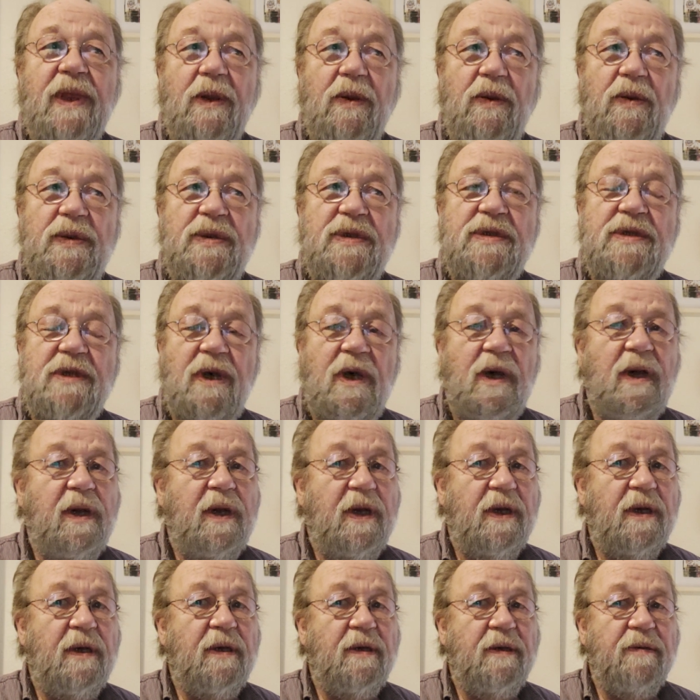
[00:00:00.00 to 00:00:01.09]
we thought
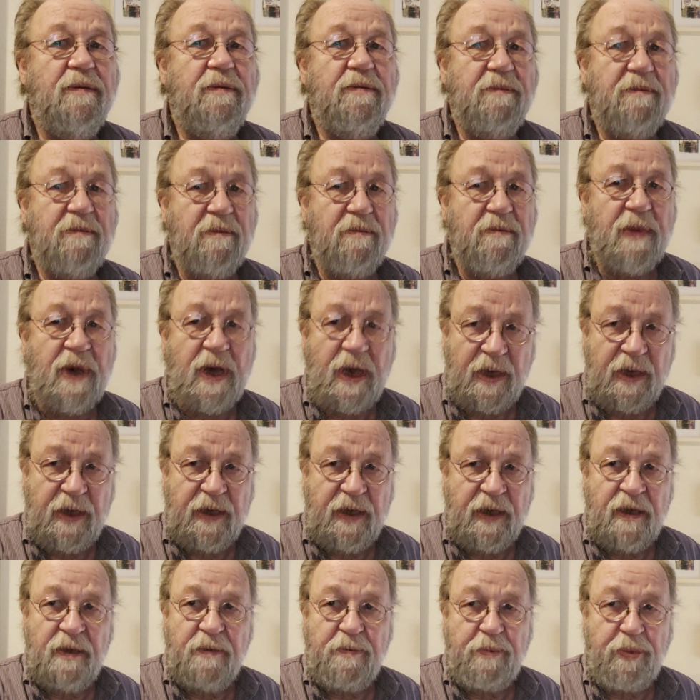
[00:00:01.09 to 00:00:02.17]
it might
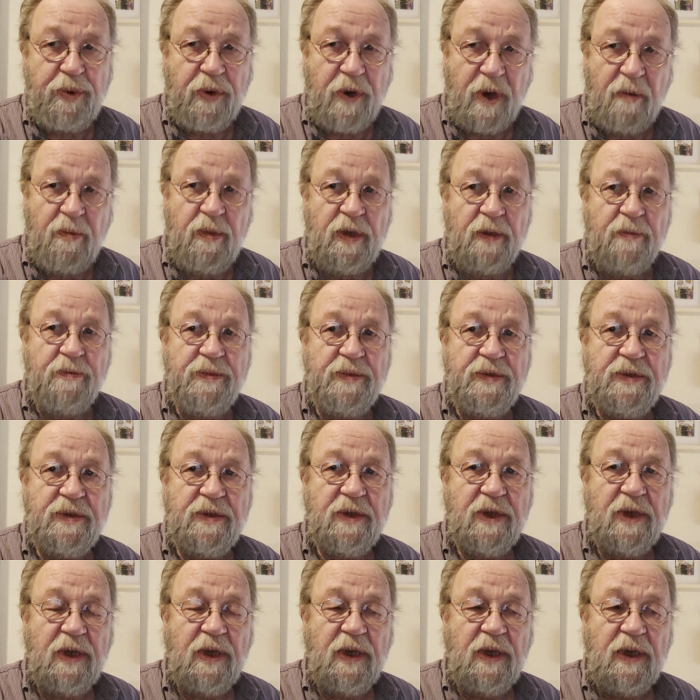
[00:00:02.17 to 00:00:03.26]
get
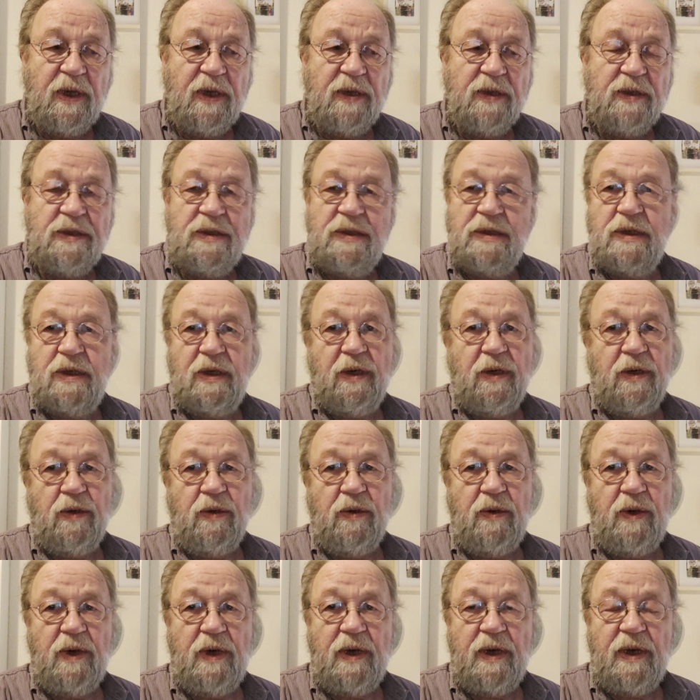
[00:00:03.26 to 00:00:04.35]
problems,
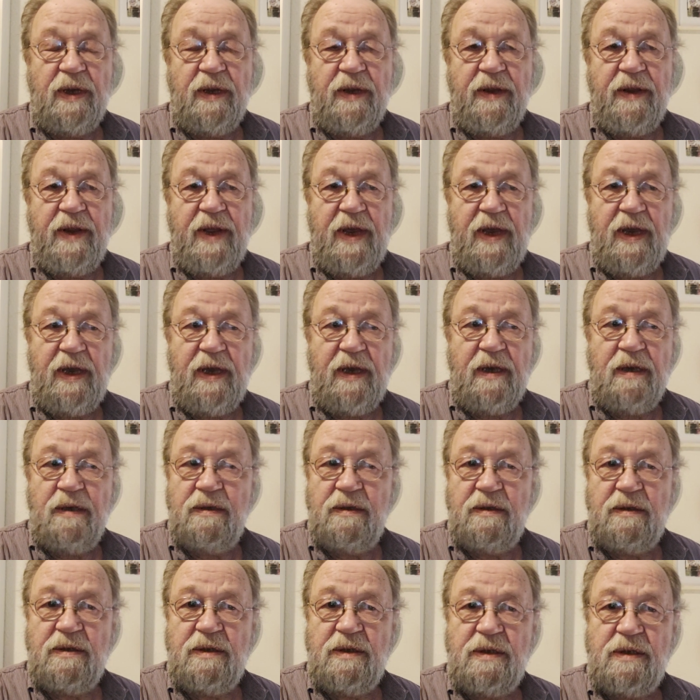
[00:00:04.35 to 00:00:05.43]
so they
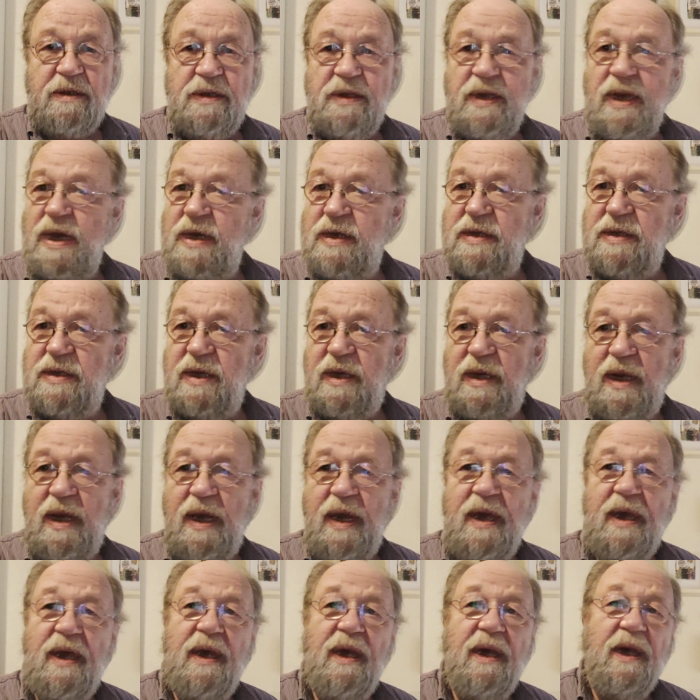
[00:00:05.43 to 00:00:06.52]
just
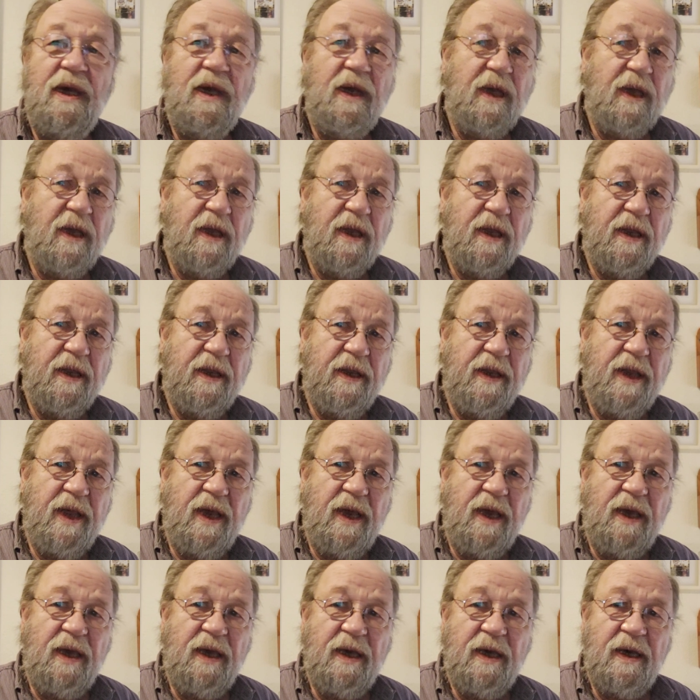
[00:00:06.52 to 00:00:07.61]
yesterday
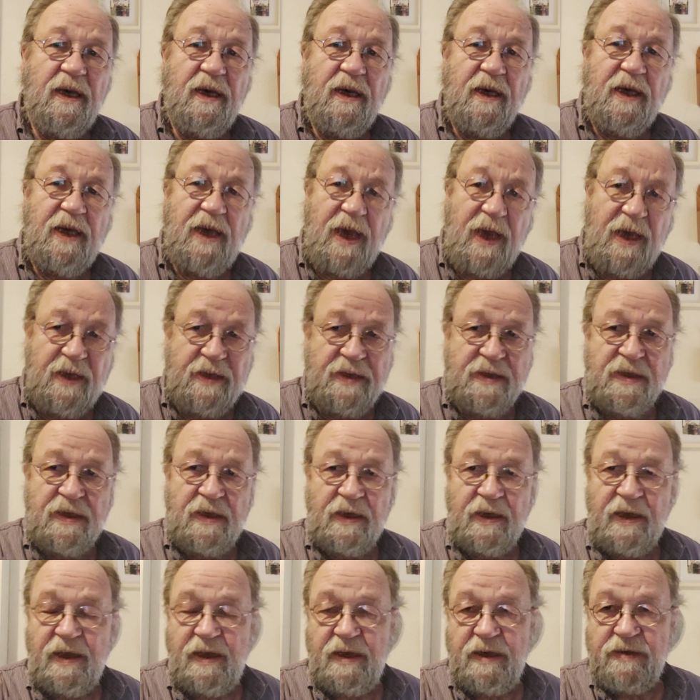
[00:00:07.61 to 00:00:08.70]
they
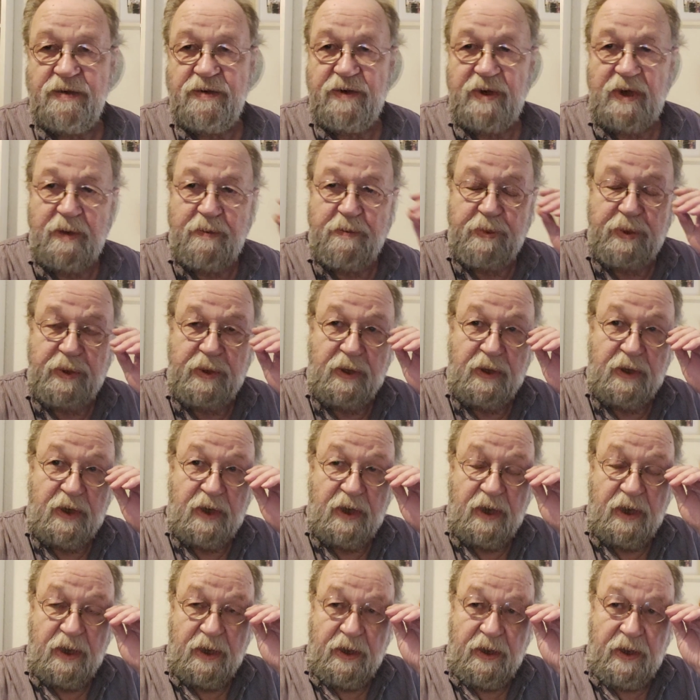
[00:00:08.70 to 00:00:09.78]
canceled the trip.
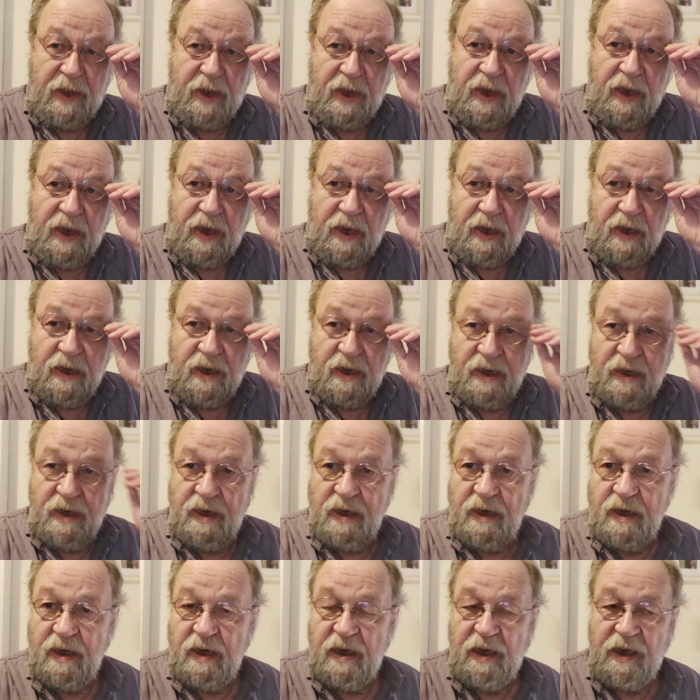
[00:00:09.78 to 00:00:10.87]
They
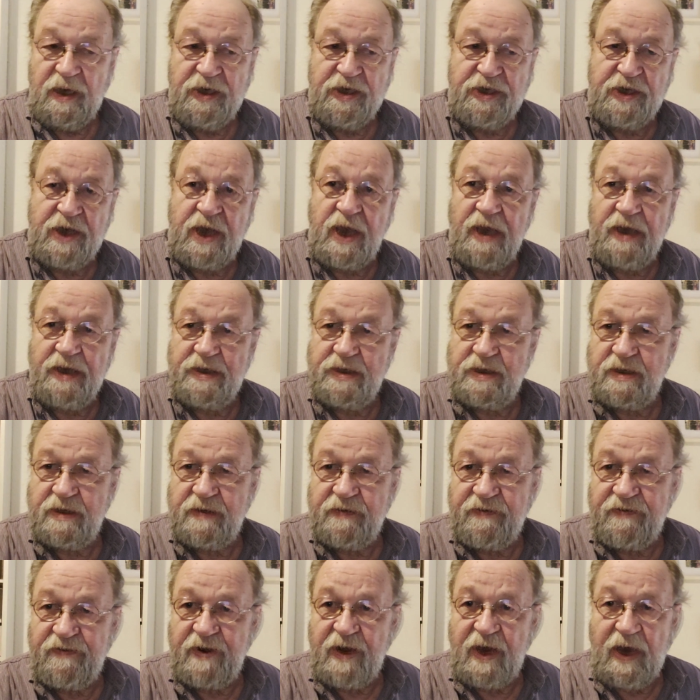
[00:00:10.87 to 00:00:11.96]
changed the
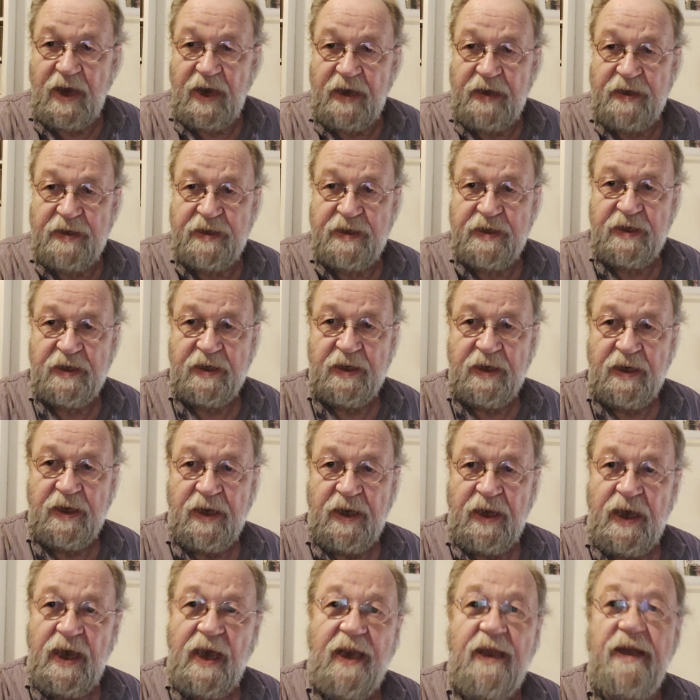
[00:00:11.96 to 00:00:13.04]
flight
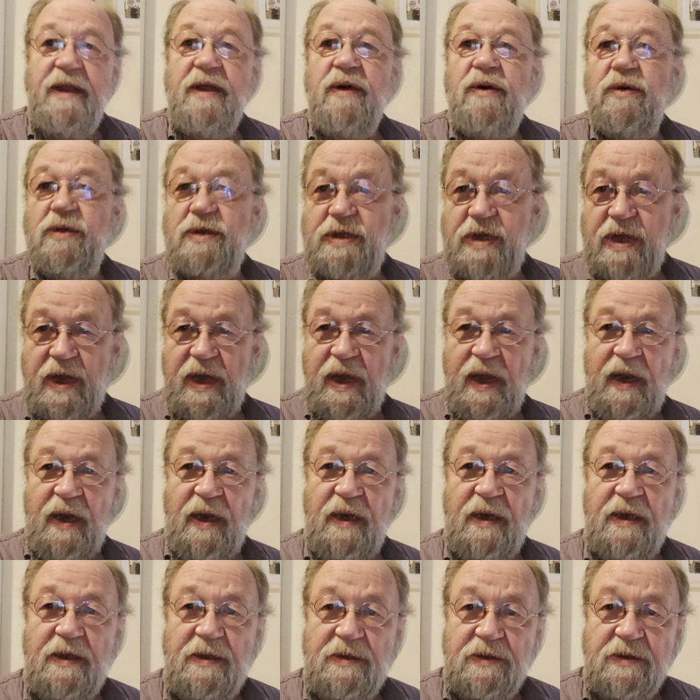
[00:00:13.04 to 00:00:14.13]
and the hotel